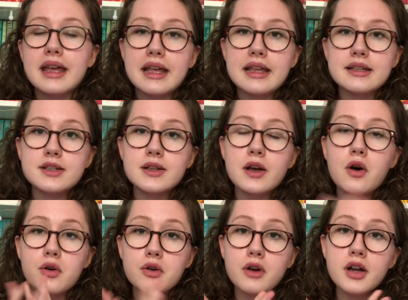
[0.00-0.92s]
is
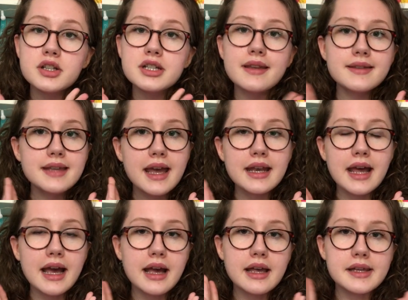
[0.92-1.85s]
on crutches and
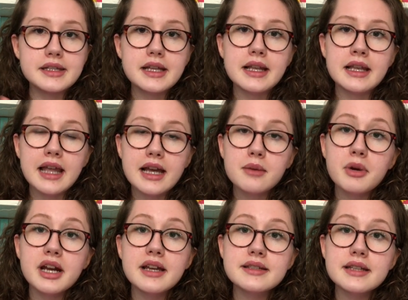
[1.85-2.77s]
has leg
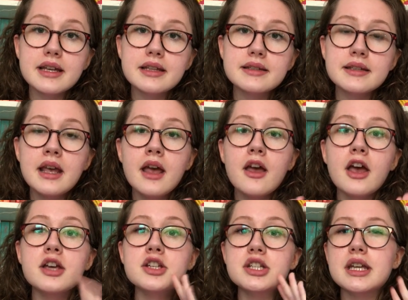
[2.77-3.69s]
braces.
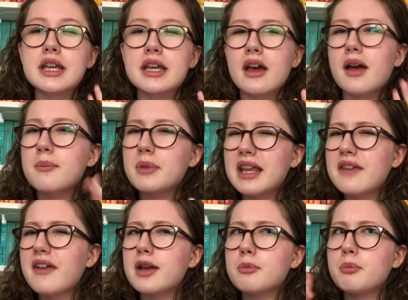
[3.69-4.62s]
She, I
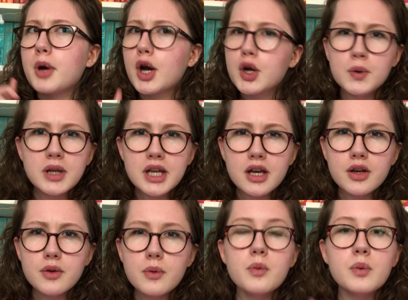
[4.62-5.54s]
believe, had
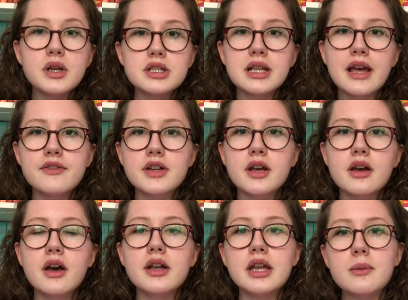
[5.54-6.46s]
polio, which left
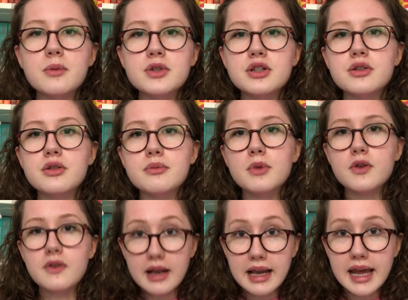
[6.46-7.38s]
her unable to
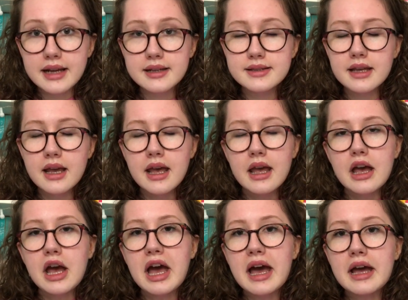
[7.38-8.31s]
move her legs,
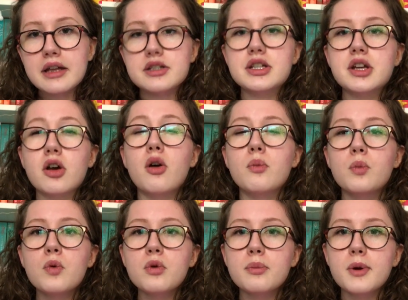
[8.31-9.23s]
and she can't
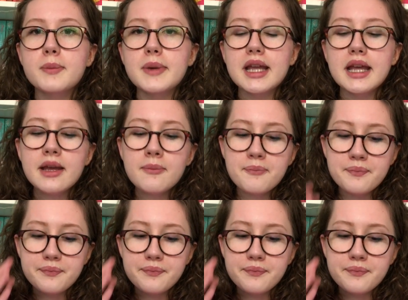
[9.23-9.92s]
walk properly.